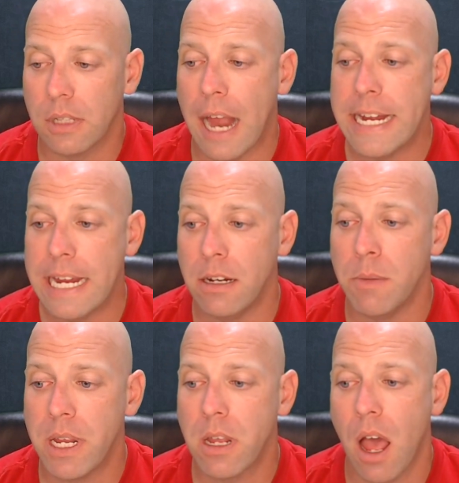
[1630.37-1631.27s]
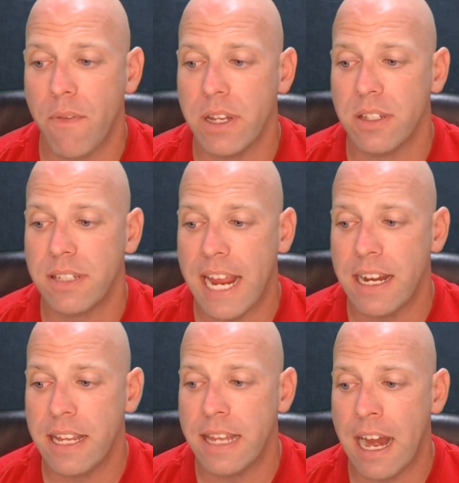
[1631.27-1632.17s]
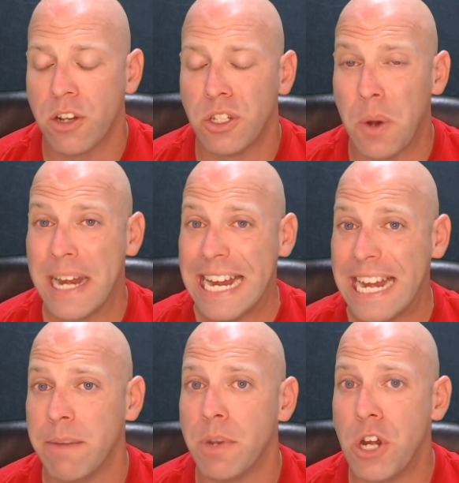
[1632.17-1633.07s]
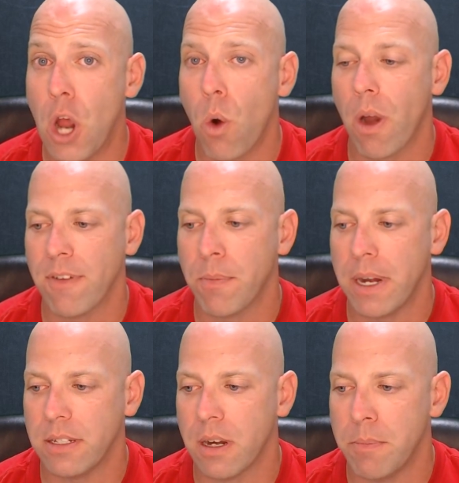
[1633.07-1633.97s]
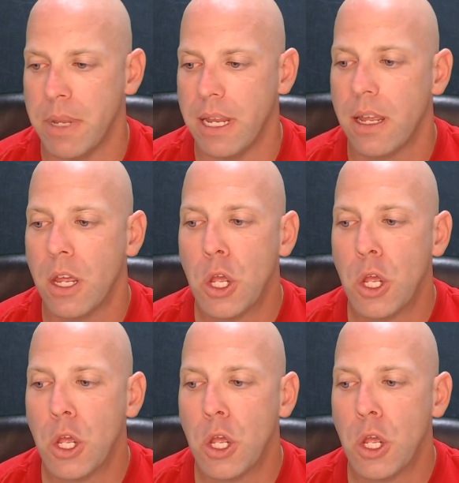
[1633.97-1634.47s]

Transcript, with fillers: I need him to be confident and stand in there, so I need him to know where everybody's going to be.